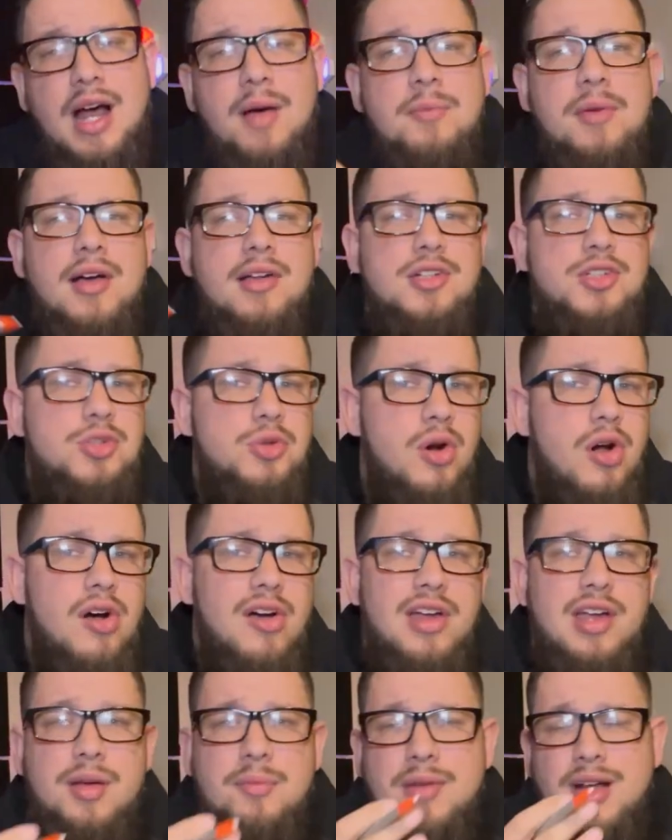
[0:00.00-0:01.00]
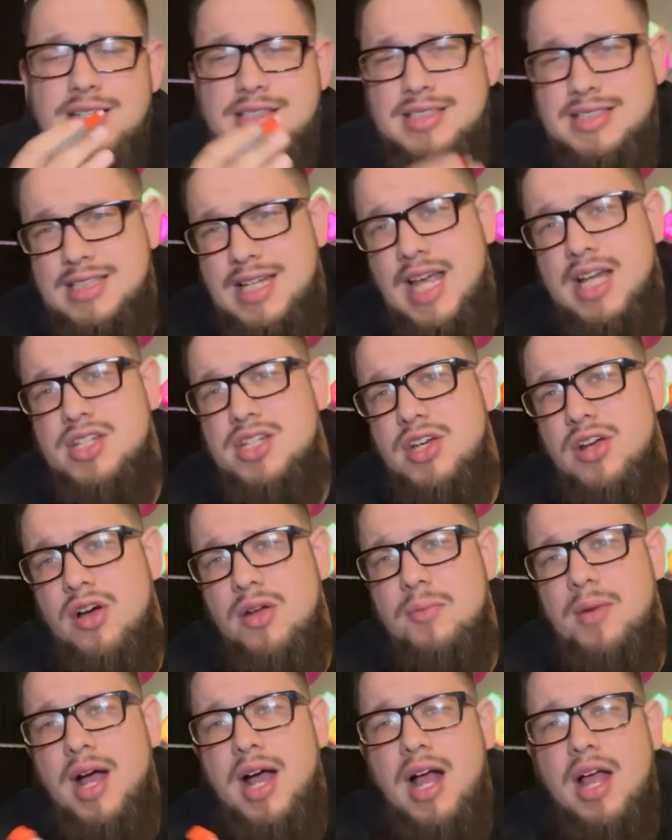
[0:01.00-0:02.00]
I'm not drawing, I'm not sketching on
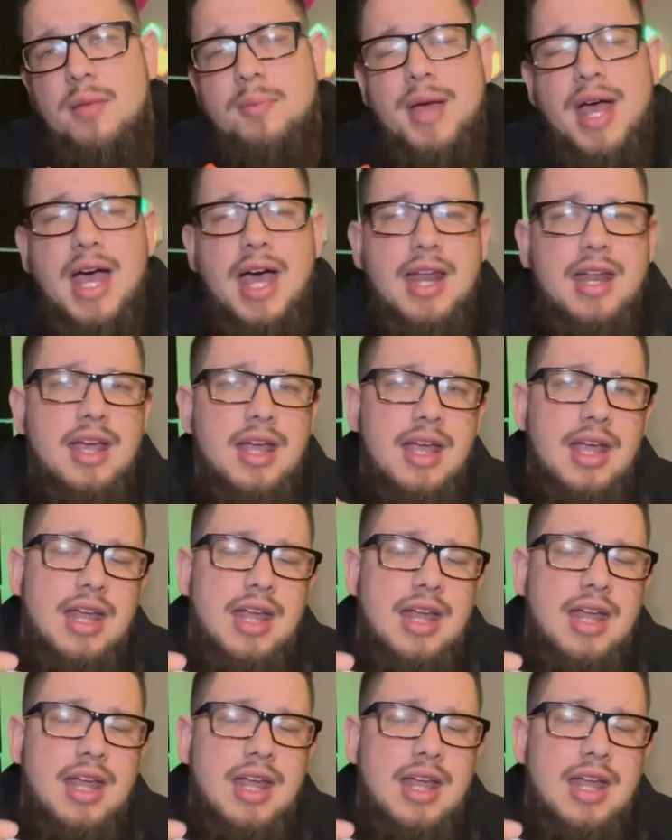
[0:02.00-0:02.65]
my iPad.